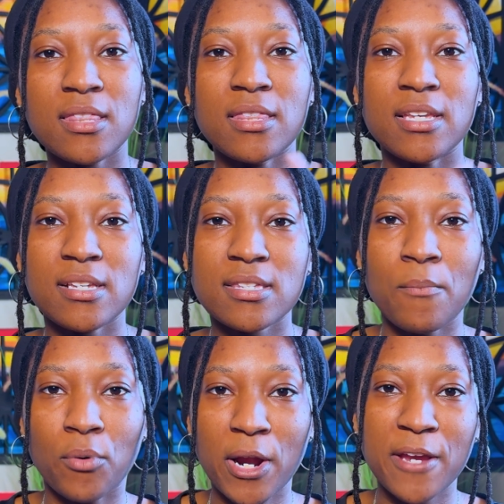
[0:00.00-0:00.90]
this
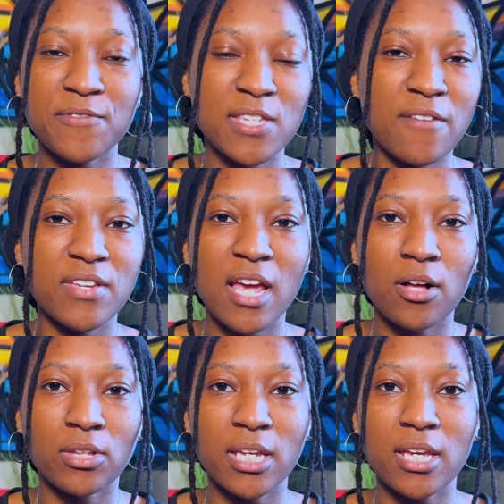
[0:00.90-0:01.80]
Brave
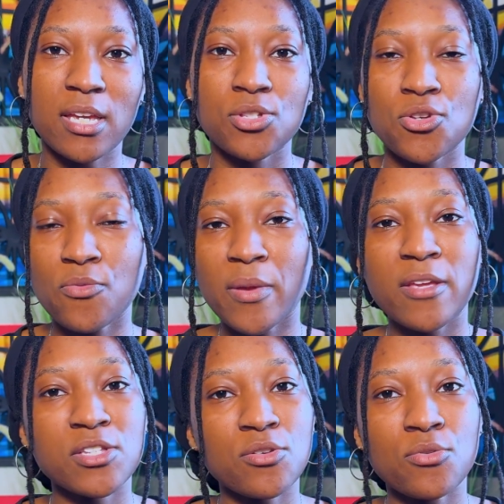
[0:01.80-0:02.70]
7LE to me
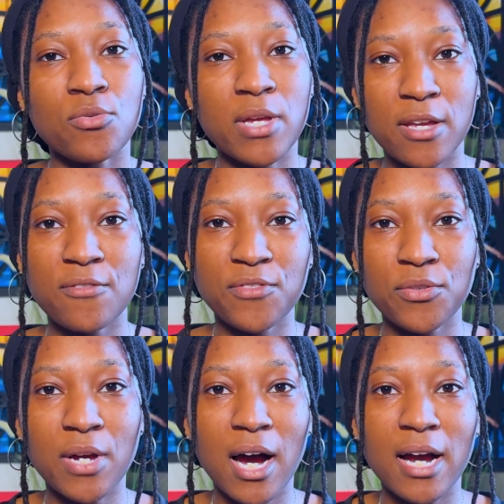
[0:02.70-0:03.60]
to give you
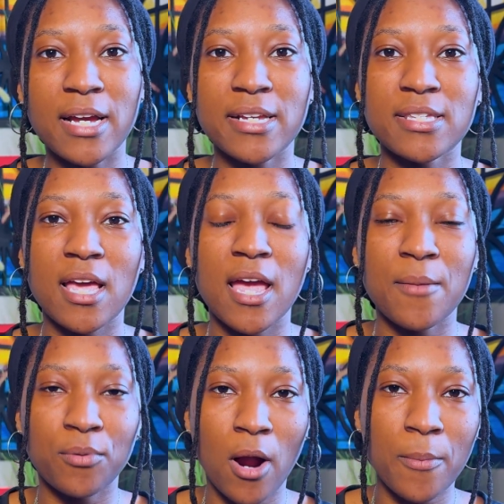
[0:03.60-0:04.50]
guys a
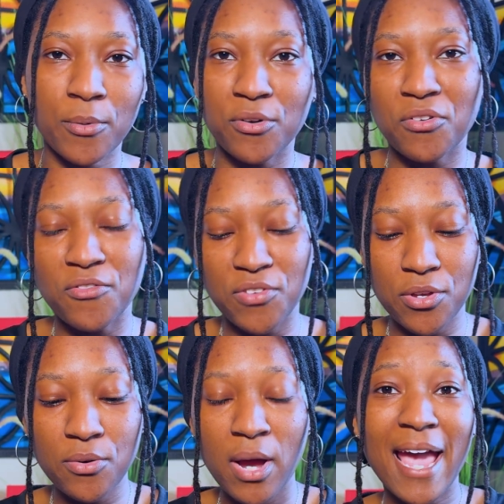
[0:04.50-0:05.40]
proper
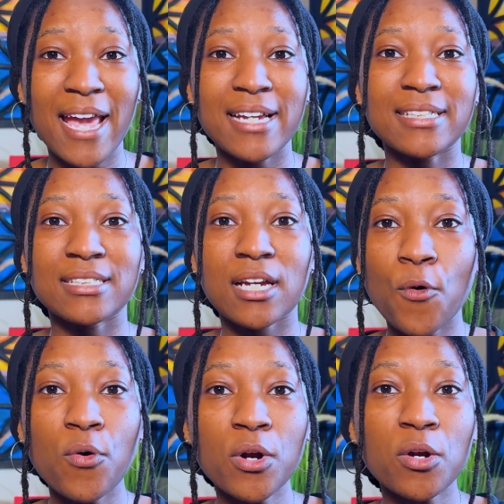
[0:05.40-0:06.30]
review, and
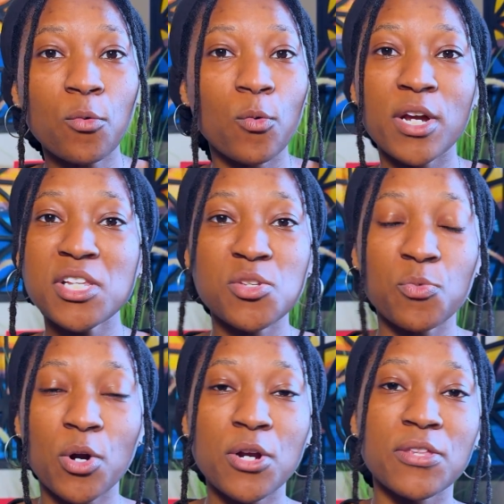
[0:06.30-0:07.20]
for what it's
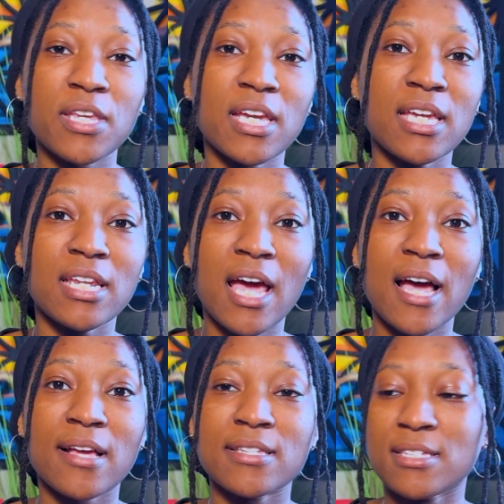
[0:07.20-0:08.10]
worth, it
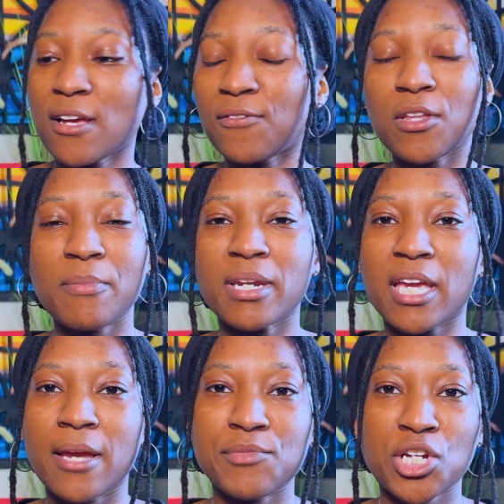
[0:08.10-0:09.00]
has definitely been a
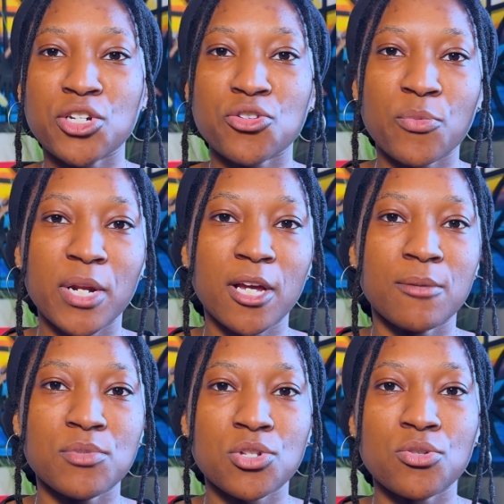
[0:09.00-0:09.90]
game changer when it
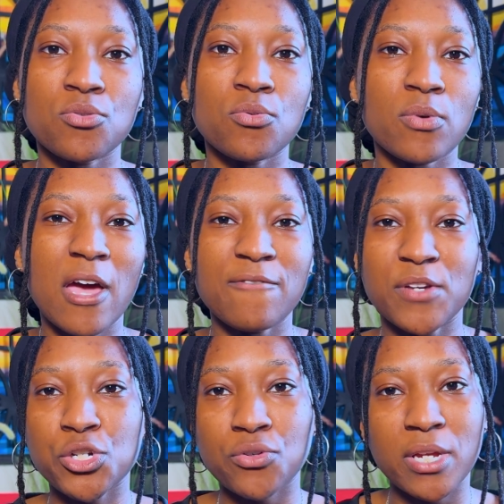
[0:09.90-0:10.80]
comes to
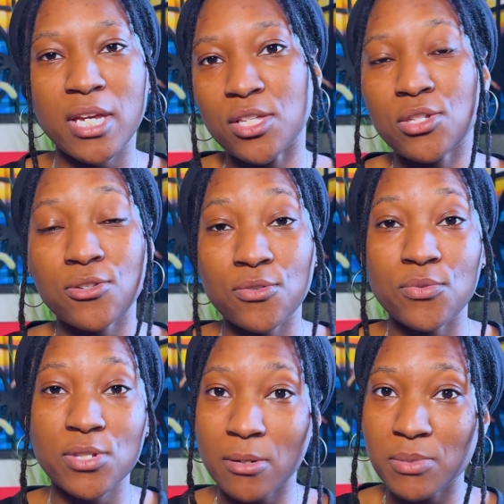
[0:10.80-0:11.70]
adventuring into
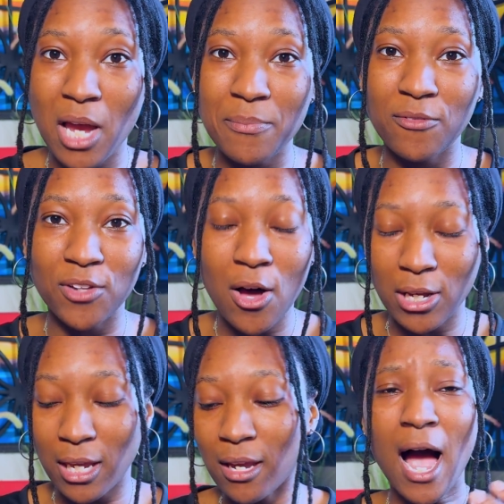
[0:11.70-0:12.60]
some type of
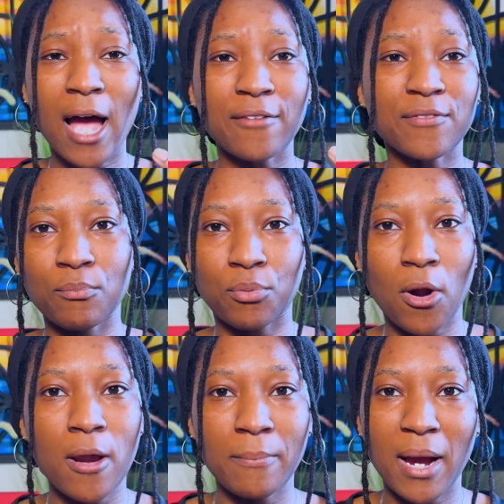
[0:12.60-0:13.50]
vlogging. I've
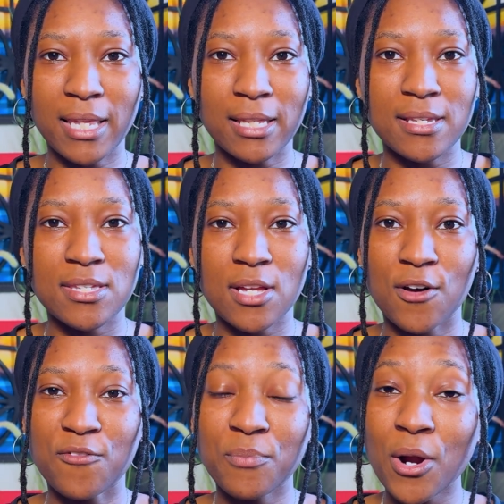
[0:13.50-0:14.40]
brought my list
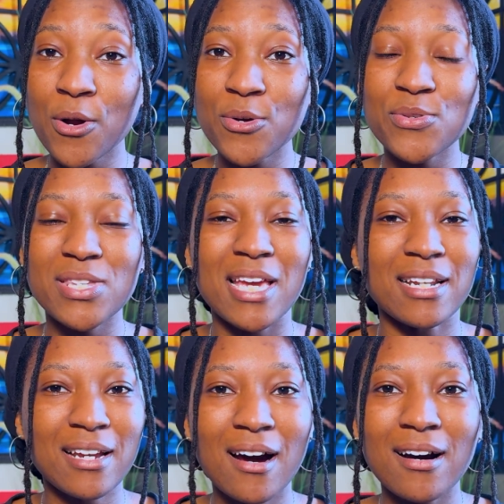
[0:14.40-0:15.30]
of pros and
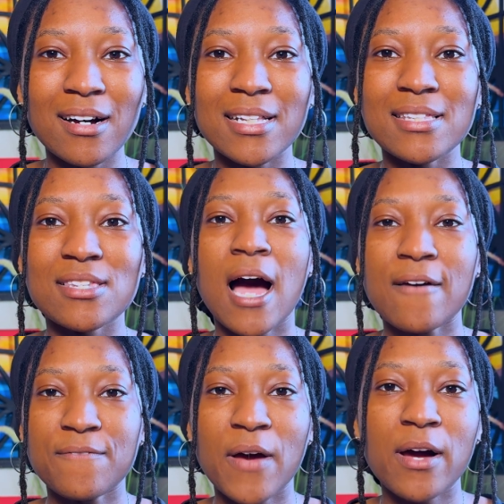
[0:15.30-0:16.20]
cons. I
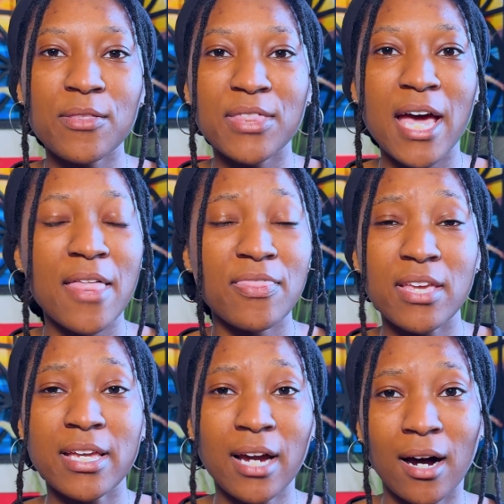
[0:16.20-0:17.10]
found that
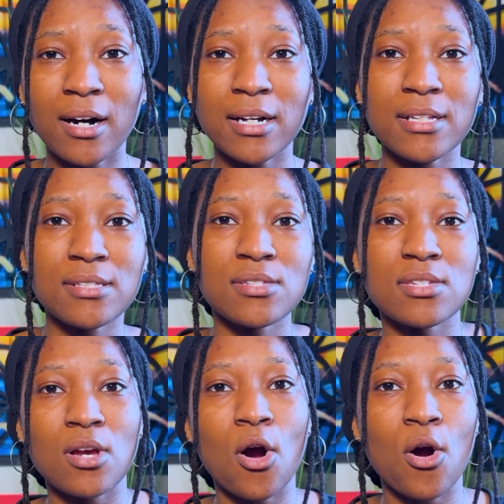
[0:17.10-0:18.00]
the cons
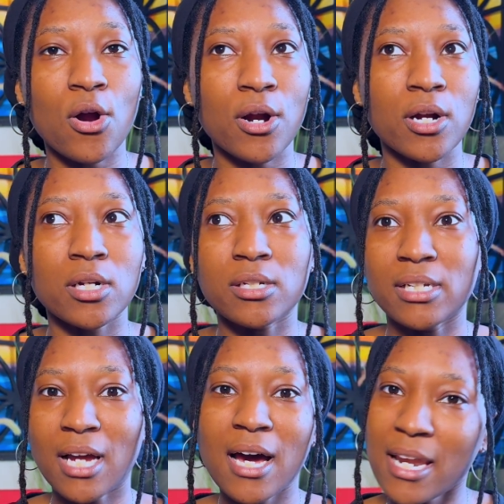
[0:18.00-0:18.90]
are
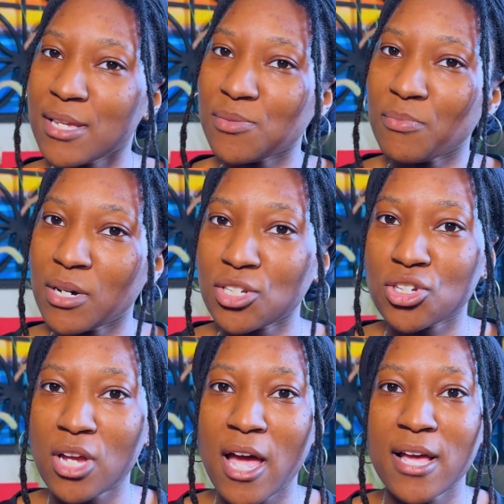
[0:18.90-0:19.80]
not as much
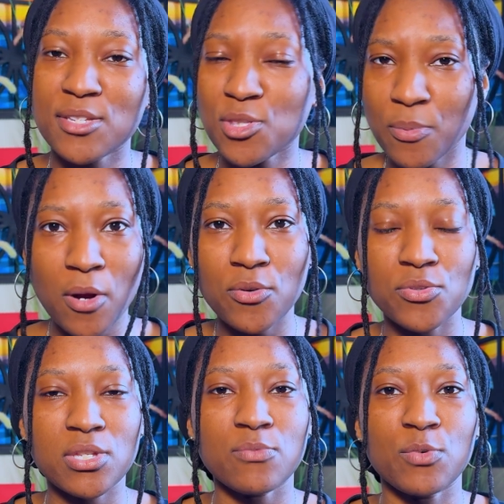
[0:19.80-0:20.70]
as the
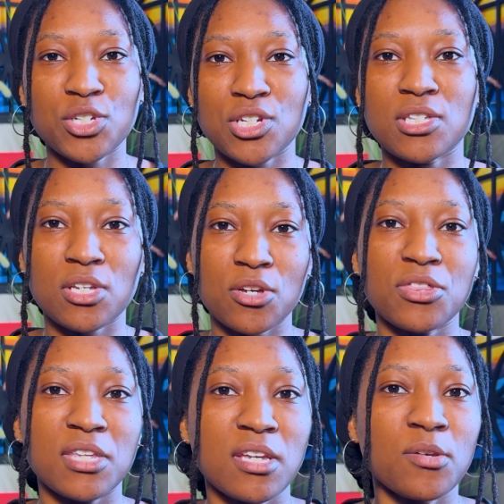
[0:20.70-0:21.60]
pros, which is a good
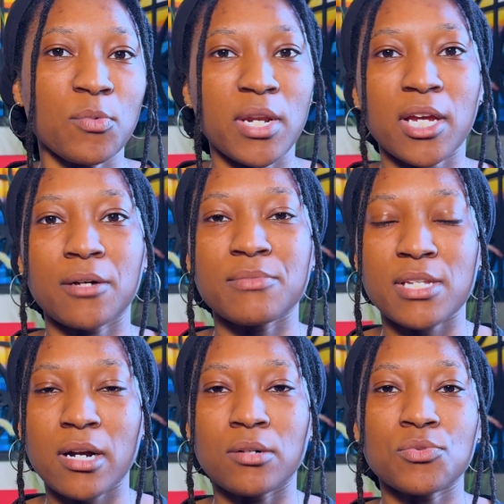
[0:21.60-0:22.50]
thing when it comes
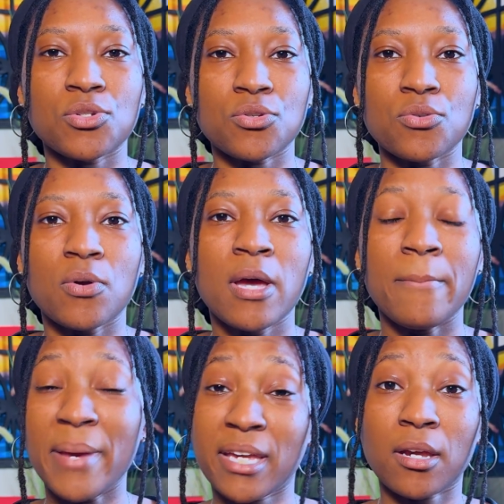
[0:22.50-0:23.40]
down to
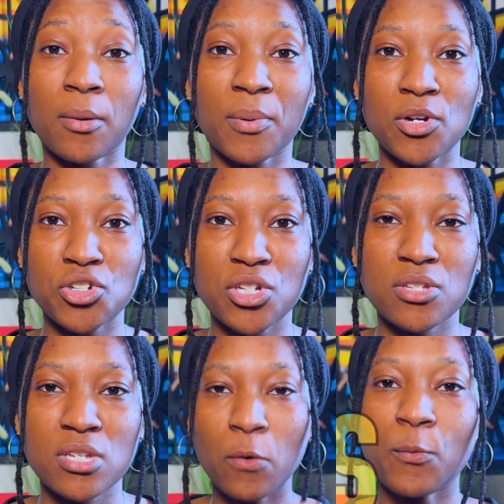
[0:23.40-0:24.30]
making a
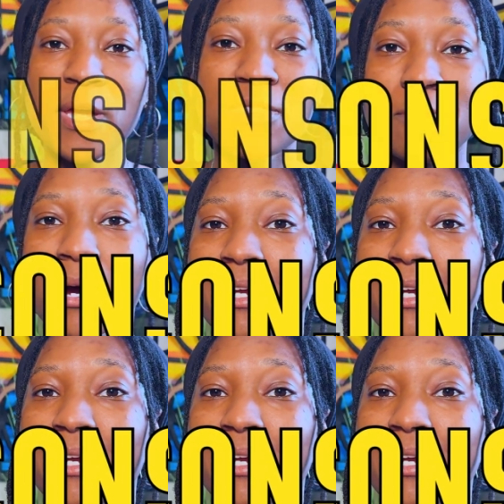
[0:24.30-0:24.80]
purchase. With my